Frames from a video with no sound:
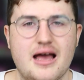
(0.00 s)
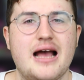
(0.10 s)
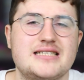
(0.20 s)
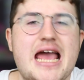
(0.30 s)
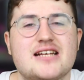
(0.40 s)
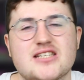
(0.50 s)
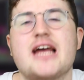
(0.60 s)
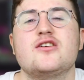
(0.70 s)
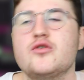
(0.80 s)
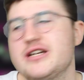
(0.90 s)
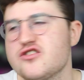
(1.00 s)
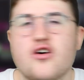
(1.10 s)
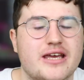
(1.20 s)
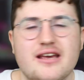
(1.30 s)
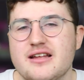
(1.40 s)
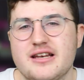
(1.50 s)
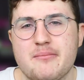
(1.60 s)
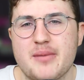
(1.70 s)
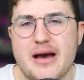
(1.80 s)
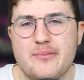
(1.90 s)
And yes, I know he's not Kylian
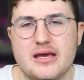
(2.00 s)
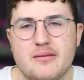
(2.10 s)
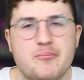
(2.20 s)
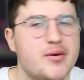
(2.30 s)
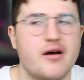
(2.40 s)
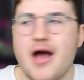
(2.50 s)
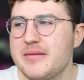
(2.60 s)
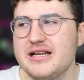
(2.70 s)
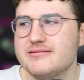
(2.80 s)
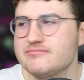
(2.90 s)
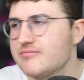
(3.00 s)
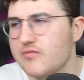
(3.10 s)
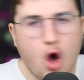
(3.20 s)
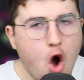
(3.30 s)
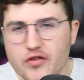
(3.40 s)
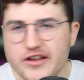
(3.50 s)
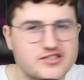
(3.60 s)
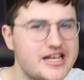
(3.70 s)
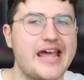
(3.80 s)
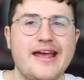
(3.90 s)
Mbappe, but I mean, on their
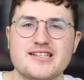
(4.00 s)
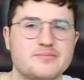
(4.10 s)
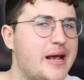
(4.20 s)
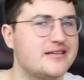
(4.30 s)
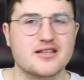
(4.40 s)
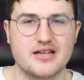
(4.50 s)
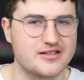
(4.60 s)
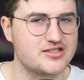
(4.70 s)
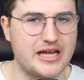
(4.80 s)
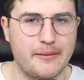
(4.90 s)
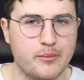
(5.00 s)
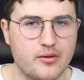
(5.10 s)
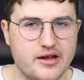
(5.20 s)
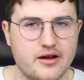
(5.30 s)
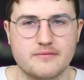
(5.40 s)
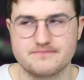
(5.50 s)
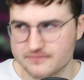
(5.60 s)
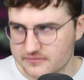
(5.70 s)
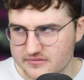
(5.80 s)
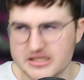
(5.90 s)
days, basically the same player.
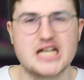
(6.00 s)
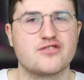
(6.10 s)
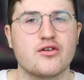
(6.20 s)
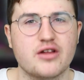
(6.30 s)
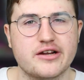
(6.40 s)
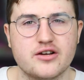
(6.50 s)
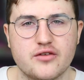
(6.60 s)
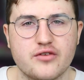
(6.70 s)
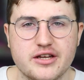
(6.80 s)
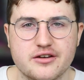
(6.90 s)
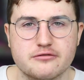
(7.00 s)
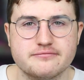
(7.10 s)
Thanks for clicking on the video.